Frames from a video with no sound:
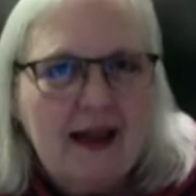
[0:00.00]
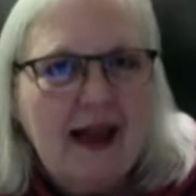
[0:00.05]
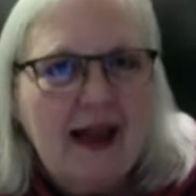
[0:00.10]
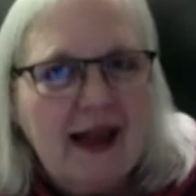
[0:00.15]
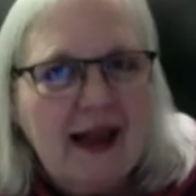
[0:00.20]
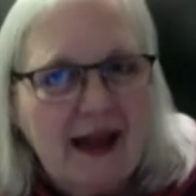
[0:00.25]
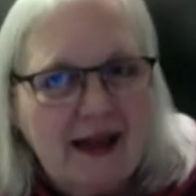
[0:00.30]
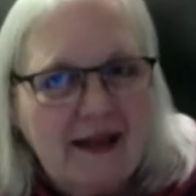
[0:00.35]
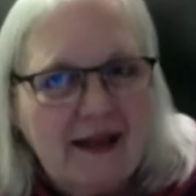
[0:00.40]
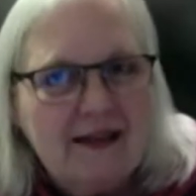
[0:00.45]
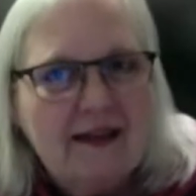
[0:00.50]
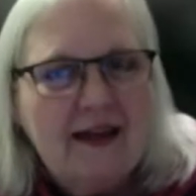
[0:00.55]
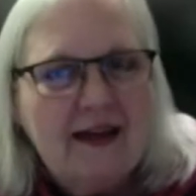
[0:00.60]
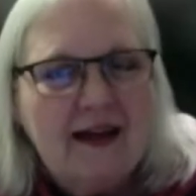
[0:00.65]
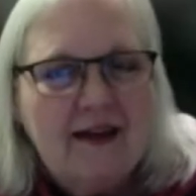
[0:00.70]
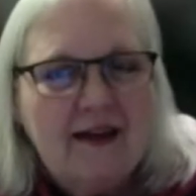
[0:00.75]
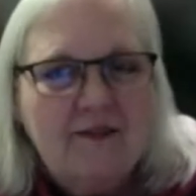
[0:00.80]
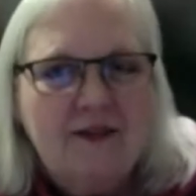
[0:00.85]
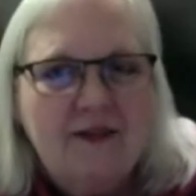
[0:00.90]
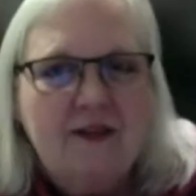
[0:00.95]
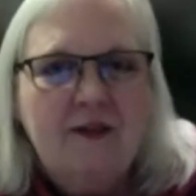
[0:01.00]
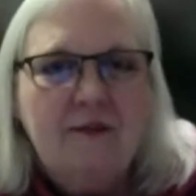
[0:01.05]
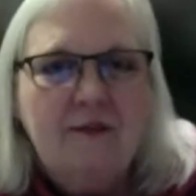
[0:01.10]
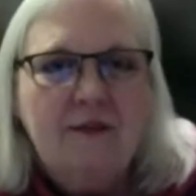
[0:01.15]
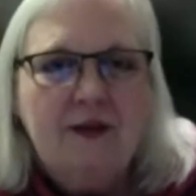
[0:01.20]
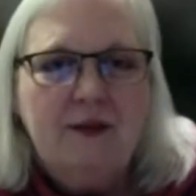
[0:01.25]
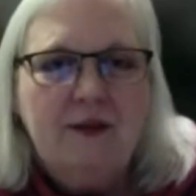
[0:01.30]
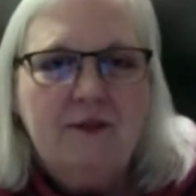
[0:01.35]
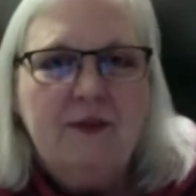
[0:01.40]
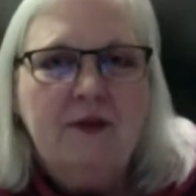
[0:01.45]
and having the
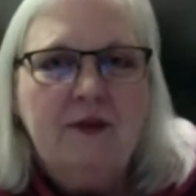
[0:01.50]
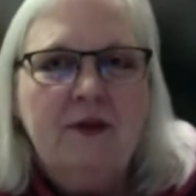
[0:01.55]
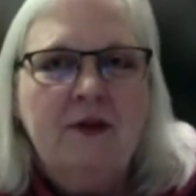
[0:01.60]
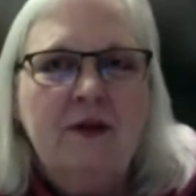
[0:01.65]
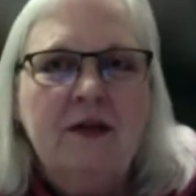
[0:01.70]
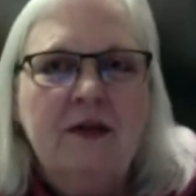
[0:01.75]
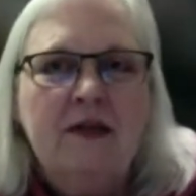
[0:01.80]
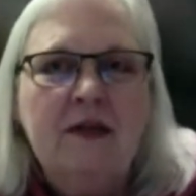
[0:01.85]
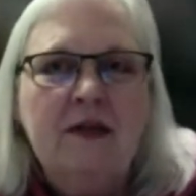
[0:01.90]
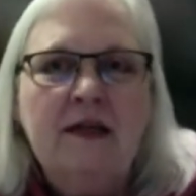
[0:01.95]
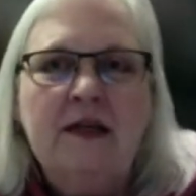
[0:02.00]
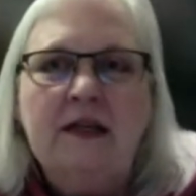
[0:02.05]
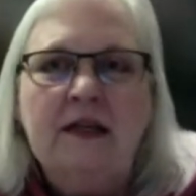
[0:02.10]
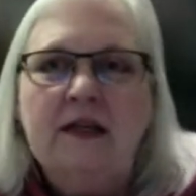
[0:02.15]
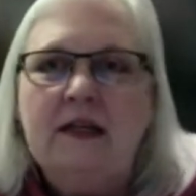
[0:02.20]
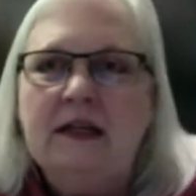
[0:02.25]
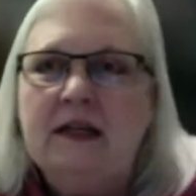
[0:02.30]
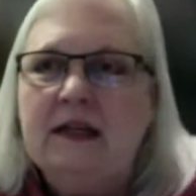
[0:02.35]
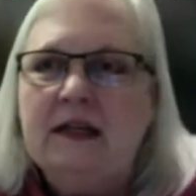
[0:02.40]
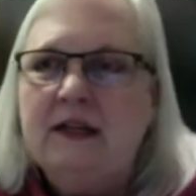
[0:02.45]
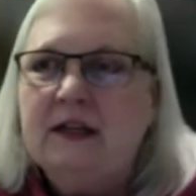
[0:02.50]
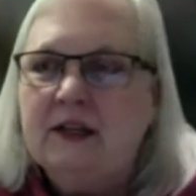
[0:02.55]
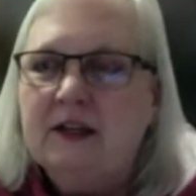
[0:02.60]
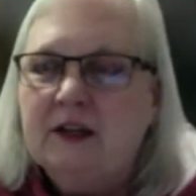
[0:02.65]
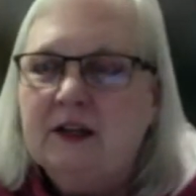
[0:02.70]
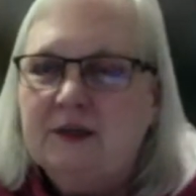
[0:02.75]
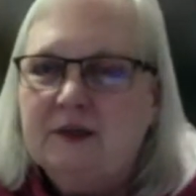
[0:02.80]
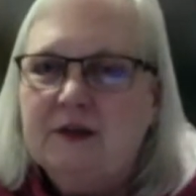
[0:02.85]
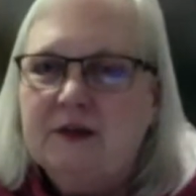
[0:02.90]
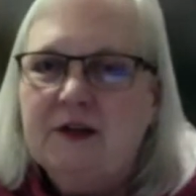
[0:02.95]
people in the
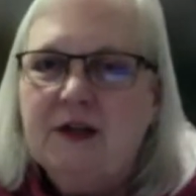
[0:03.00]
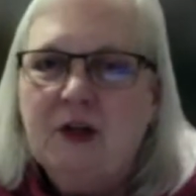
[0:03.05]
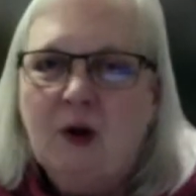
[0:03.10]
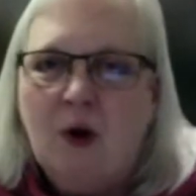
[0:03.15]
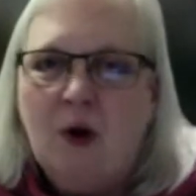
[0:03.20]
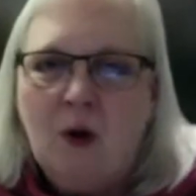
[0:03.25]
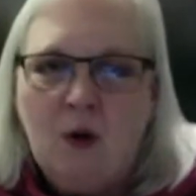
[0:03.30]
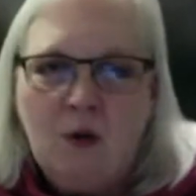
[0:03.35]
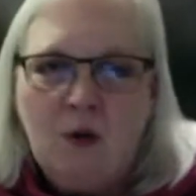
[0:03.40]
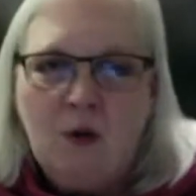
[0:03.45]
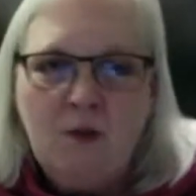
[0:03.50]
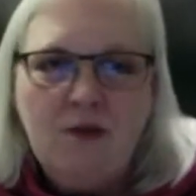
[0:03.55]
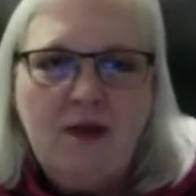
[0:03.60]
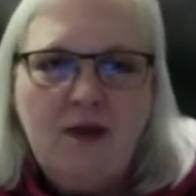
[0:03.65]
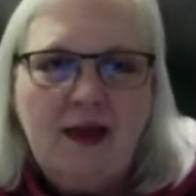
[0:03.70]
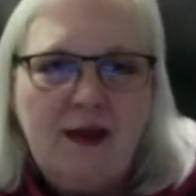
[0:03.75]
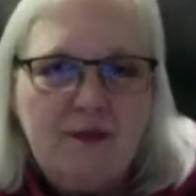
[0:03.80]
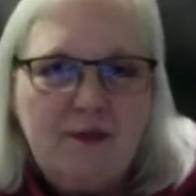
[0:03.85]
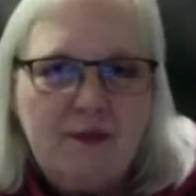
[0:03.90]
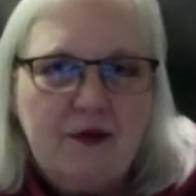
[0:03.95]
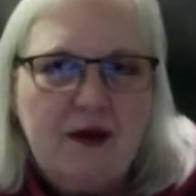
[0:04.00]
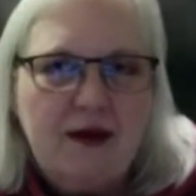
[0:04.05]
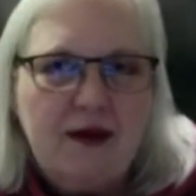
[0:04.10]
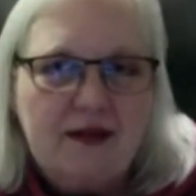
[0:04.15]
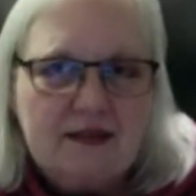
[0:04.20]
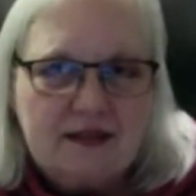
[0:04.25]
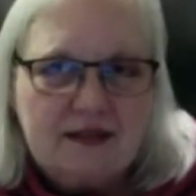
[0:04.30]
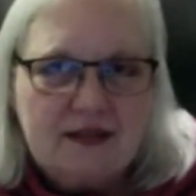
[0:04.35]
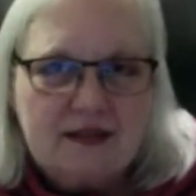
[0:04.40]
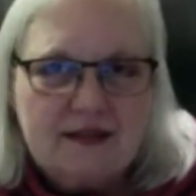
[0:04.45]
community own that
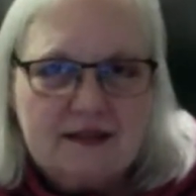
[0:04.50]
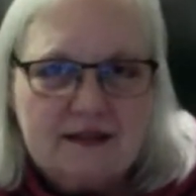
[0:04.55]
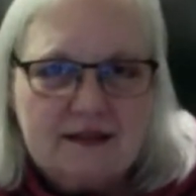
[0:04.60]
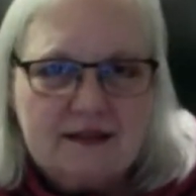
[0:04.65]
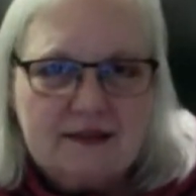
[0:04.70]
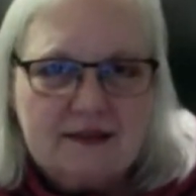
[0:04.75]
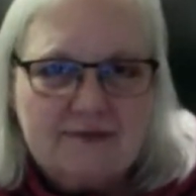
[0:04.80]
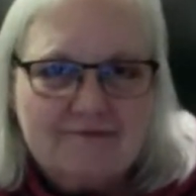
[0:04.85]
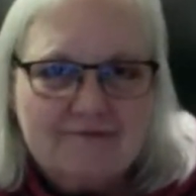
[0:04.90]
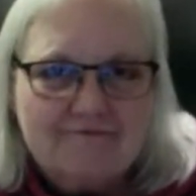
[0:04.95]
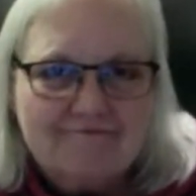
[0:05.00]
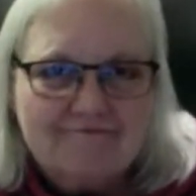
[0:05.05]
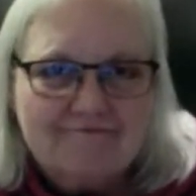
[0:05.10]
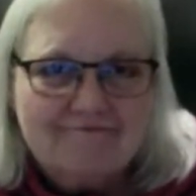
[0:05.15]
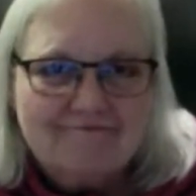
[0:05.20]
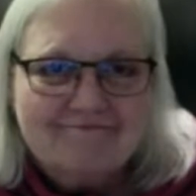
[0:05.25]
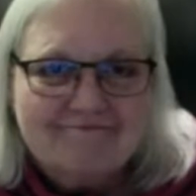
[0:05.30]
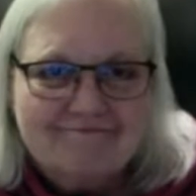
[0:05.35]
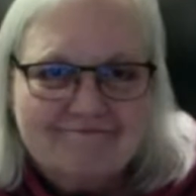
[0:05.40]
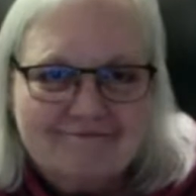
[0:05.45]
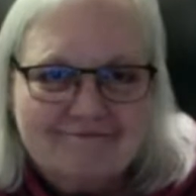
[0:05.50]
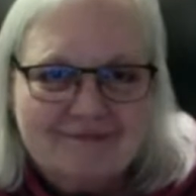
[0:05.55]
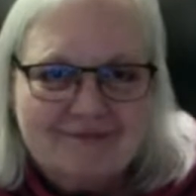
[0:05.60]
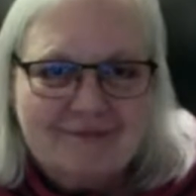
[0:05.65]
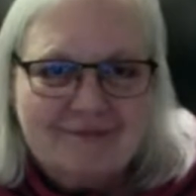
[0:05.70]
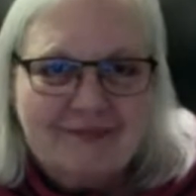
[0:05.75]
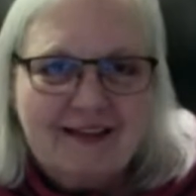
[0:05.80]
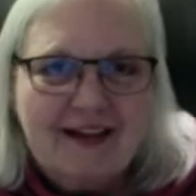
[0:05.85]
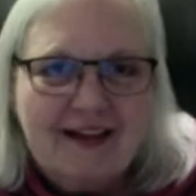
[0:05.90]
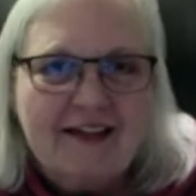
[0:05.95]
process.
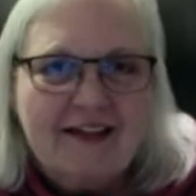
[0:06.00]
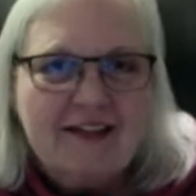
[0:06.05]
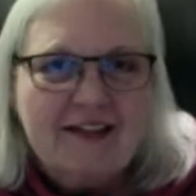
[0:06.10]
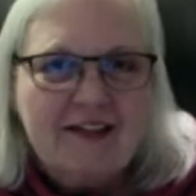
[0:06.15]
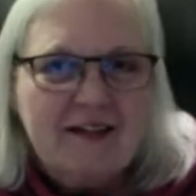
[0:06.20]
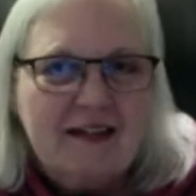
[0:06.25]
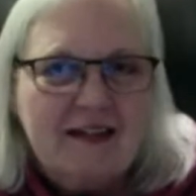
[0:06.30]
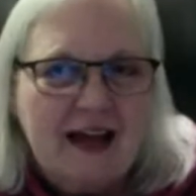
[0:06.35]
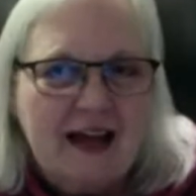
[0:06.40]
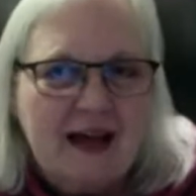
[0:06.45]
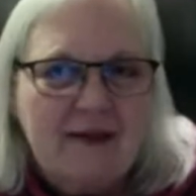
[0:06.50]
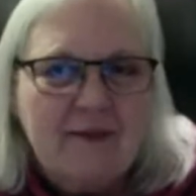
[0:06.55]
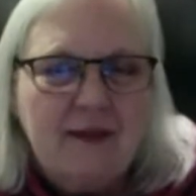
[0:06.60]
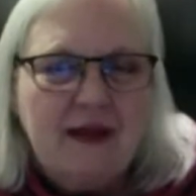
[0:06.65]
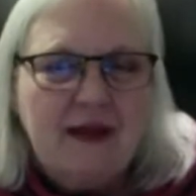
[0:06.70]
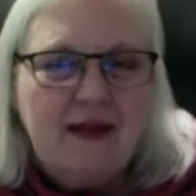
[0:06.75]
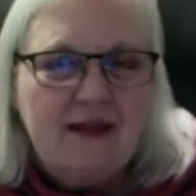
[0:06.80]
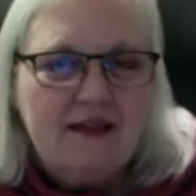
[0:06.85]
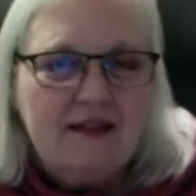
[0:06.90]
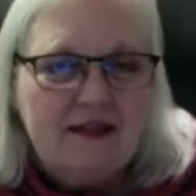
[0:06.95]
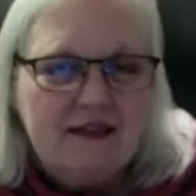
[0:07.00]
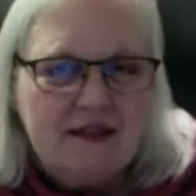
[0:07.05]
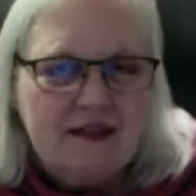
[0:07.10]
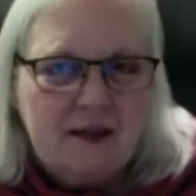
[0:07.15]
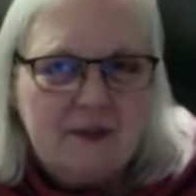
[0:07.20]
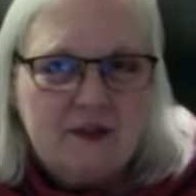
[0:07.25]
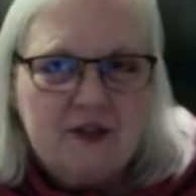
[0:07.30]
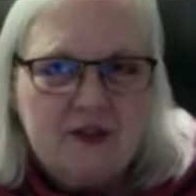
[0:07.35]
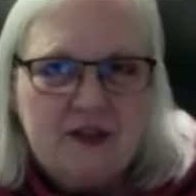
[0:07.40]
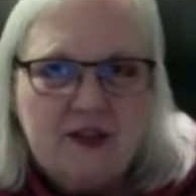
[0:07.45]
and to not make an
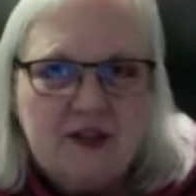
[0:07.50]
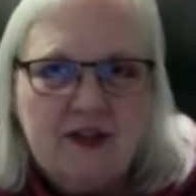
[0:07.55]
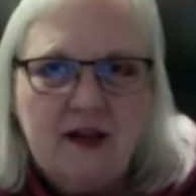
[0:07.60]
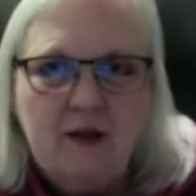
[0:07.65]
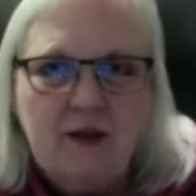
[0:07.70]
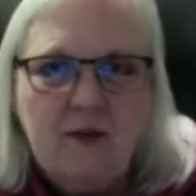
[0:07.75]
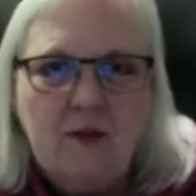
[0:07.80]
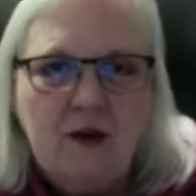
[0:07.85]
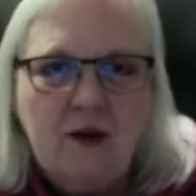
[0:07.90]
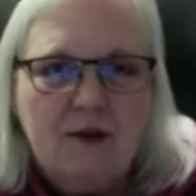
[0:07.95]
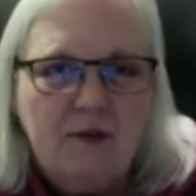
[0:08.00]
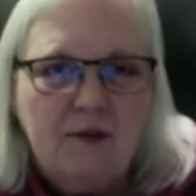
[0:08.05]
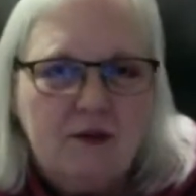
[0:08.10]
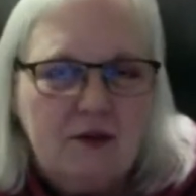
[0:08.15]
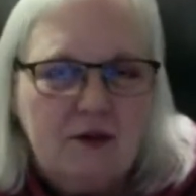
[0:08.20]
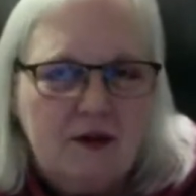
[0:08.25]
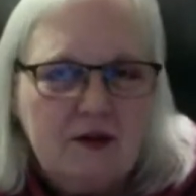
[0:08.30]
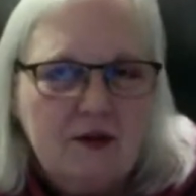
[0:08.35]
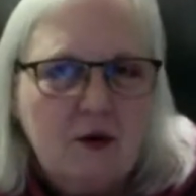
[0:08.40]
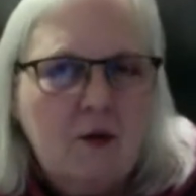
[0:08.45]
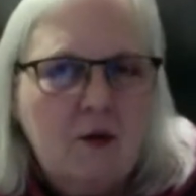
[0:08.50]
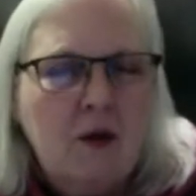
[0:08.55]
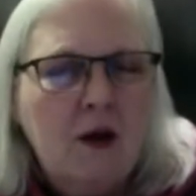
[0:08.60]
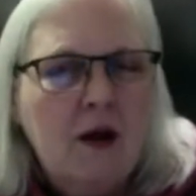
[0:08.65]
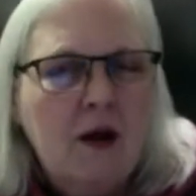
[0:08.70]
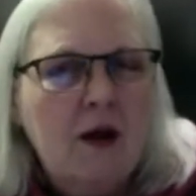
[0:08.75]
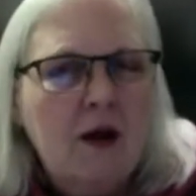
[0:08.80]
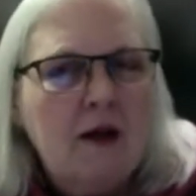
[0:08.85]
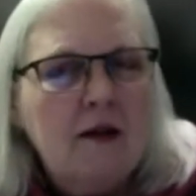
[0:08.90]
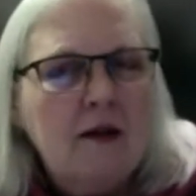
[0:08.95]
assumption that so
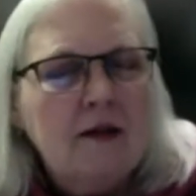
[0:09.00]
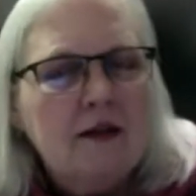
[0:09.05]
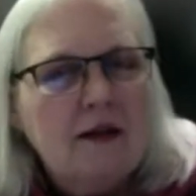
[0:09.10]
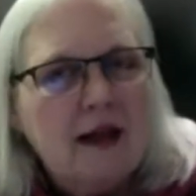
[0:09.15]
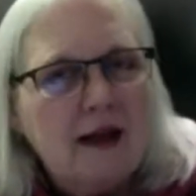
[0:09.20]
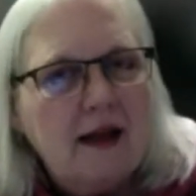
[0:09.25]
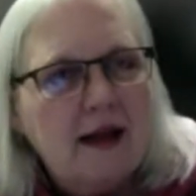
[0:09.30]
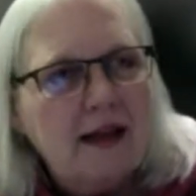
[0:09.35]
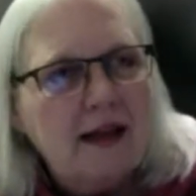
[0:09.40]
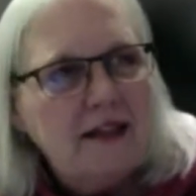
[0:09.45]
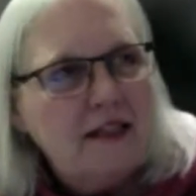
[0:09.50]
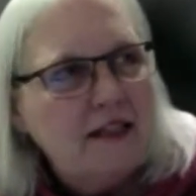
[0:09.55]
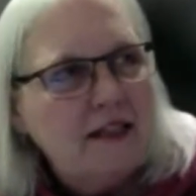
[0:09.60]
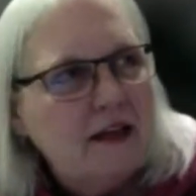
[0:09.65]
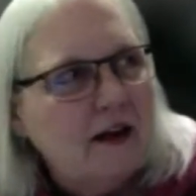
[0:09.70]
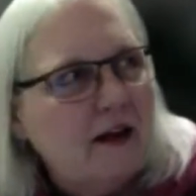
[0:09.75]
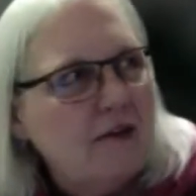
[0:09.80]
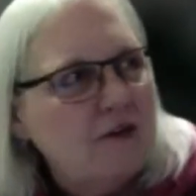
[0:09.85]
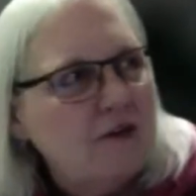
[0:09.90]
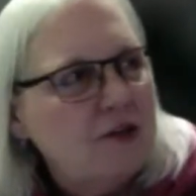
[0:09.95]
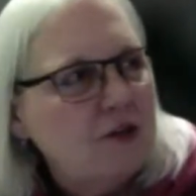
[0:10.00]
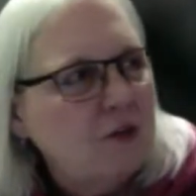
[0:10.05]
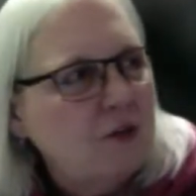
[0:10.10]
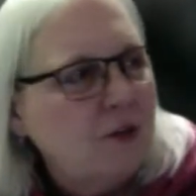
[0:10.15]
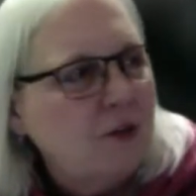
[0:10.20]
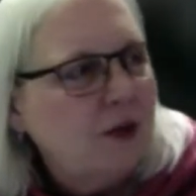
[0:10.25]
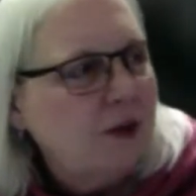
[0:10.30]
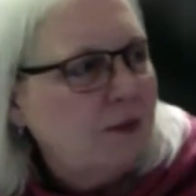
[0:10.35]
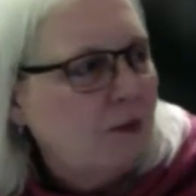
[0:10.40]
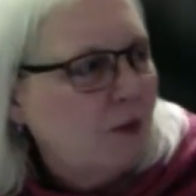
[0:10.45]
that idea of
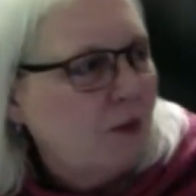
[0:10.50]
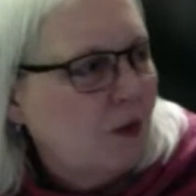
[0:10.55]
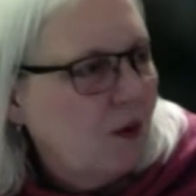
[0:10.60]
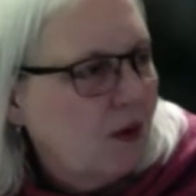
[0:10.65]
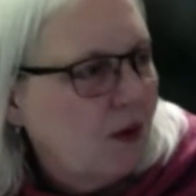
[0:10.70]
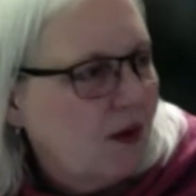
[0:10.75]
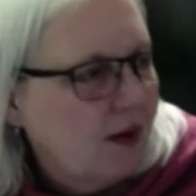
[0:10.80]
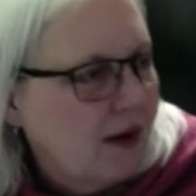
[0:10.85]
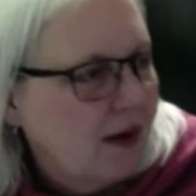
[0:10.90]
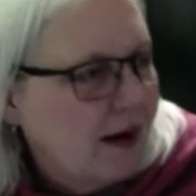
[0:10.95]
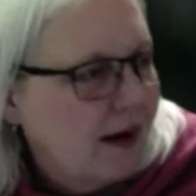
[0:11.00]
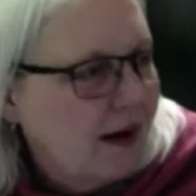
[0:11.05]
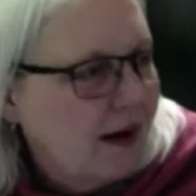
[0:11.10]
doing more